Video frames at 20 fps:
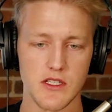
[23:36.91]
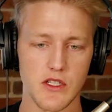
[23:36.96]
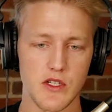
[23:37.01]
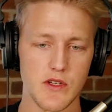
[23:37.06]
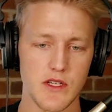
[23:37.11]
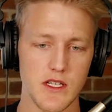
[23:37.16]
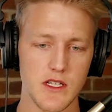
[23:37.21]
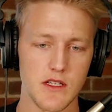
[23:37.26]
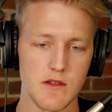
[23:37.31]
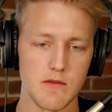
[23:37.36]
You
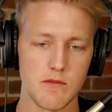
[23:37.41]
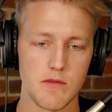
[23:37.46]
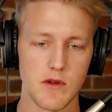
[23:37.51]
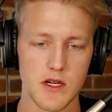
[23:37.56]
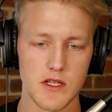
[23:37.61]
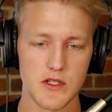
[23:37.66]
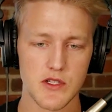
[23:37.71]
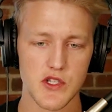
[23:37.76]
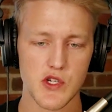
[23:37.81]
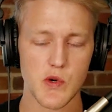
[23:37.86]
can
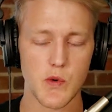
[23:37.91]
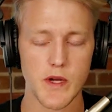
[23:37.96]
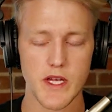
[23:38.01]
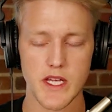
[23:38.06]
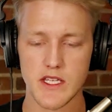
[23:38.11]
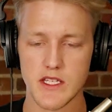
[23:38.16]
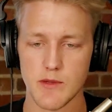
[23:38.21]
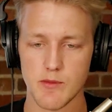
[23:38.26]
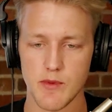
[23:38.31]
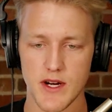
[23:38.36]
uh,
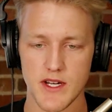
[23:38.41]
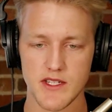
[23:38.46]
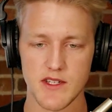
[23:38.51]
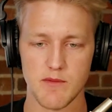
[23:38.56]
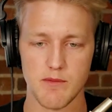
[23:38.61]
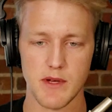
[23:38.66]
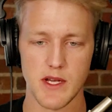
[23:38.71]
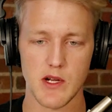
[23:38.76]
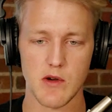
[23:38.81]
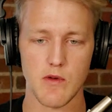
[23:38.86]
squeeze the price
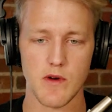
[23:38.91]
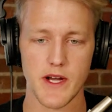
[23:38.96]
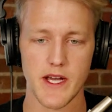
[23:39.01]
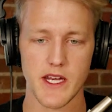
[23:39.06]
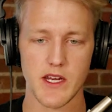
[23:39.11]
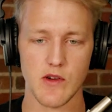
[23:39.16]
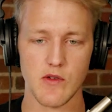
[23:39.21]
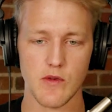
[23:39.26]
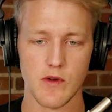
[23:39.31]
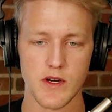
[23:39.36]
of
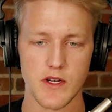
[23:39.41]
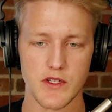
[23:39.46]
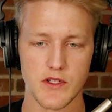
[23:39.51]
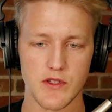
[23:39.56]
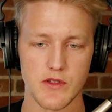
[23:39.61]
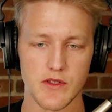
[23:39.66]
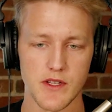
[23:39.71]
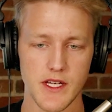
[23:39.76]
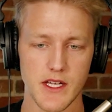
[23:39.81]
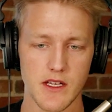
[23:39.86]
Bitcoin in order
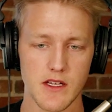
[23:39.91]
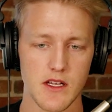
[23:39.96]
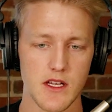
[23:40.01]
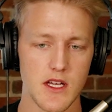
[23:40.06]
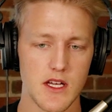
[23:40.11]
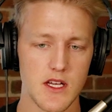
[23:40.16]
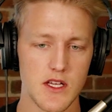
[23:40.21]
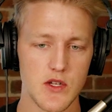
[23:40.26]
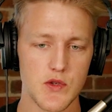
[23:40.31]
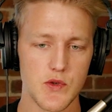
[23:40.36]
to like
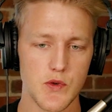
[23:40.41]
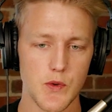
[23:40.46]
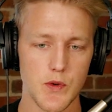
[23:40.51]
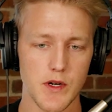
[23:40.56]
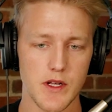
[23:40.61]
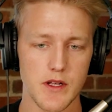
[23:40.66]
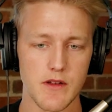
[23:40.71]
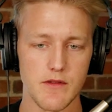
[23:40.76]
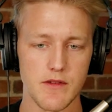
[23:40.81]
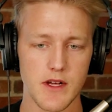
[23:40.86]
sort
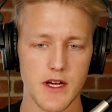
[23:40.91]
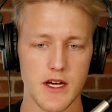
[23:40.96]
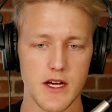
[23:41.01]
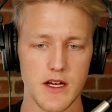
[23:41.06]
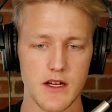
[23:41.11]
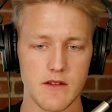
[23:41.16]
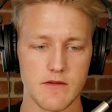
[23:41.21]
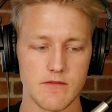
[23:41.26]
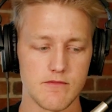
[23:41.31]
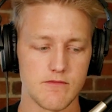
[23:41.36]
of
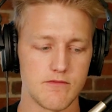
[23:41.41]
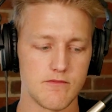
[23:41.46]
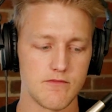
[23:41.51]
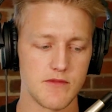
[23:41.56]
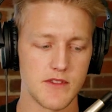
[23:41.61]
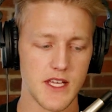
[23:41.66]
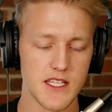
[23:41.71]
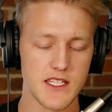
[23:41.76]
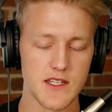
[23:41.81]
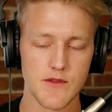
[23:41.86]
uh,
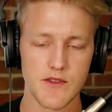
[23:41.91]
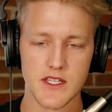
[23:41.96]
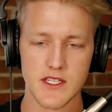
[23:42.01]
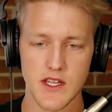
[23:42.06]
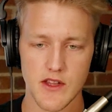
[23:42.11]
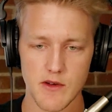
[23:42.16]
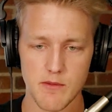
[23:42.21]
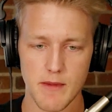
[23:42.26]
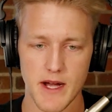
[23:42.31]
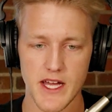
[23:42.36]
get some of these
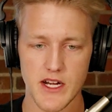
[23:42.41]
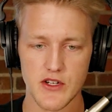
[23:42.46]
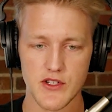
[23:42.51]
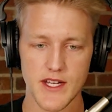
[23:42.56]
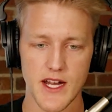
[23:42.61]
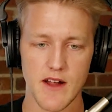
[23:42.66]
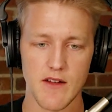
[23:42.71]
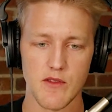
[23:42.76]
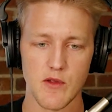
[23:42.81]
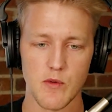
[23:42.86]
other miners
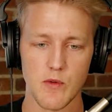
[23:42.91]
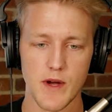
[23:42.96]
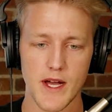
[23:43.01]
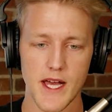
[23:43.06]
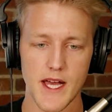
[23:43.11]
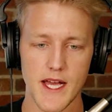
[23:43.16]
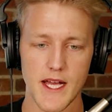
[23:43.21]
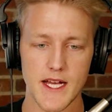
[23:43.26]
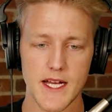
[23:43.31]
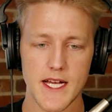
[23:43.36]
out of the
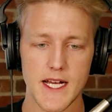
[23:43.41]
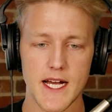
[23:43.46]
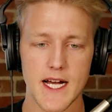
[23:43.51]
way.